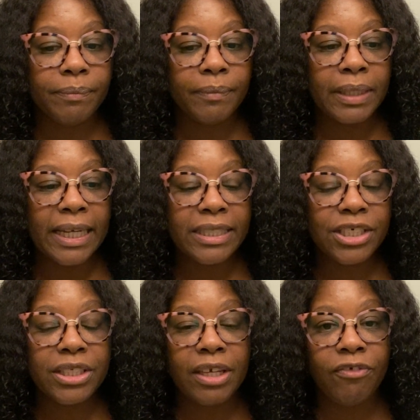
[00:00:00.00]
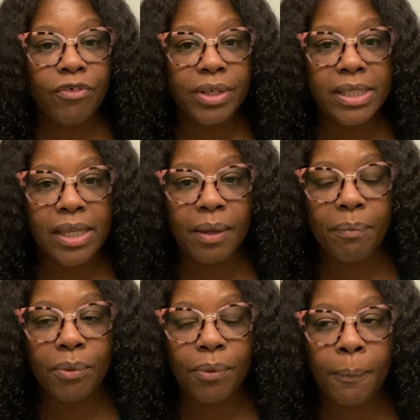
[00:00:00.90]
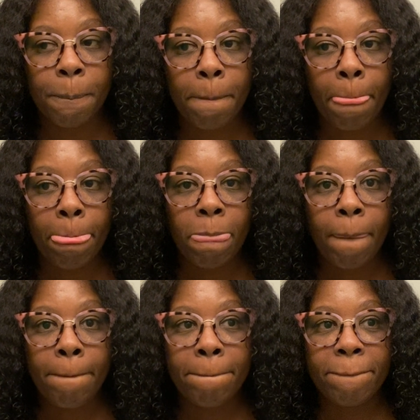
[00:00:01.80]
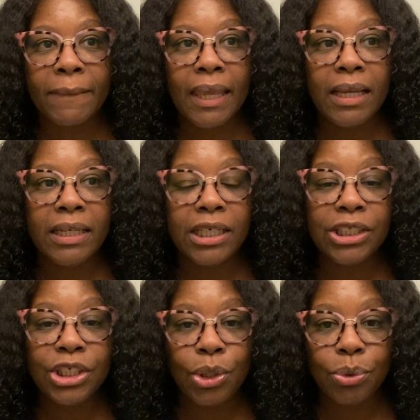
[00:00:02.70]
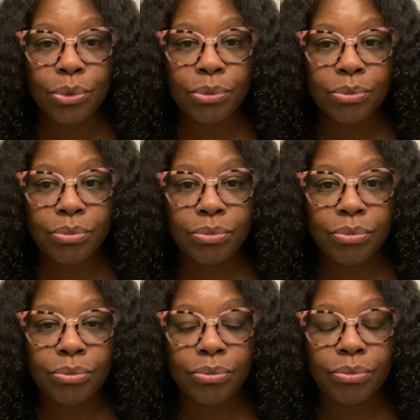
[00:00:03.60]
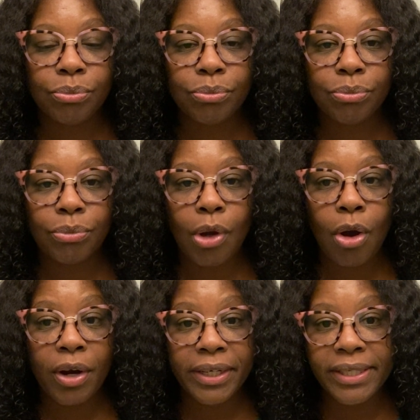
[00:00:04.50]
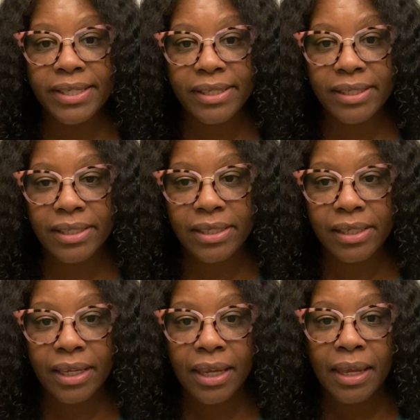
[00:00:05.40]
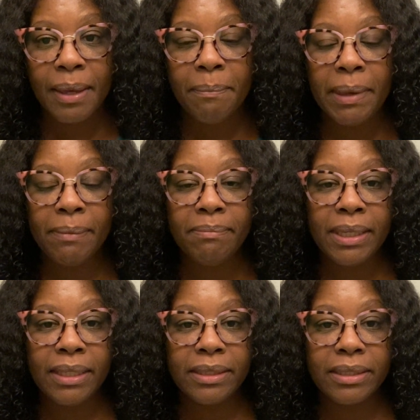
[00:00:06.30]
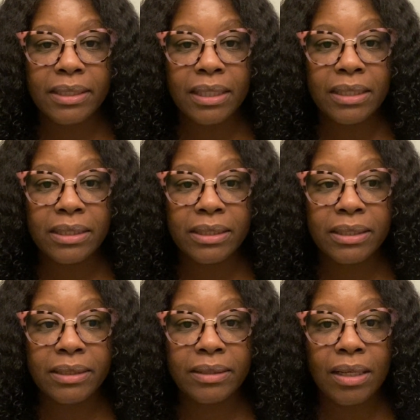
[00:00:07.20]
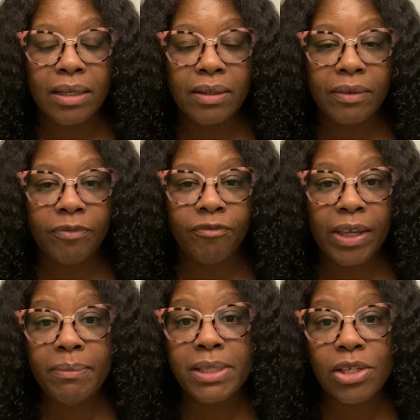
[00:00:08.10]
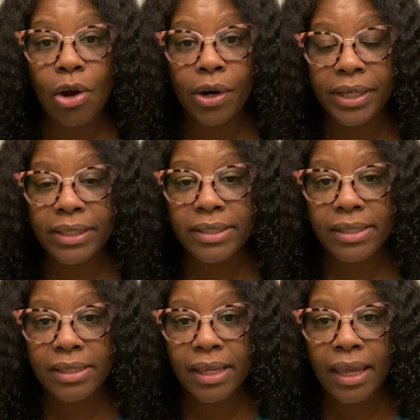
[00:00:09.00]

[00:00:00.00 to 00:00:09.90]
Like just say, for example, an unknown artist may meet a famous artist,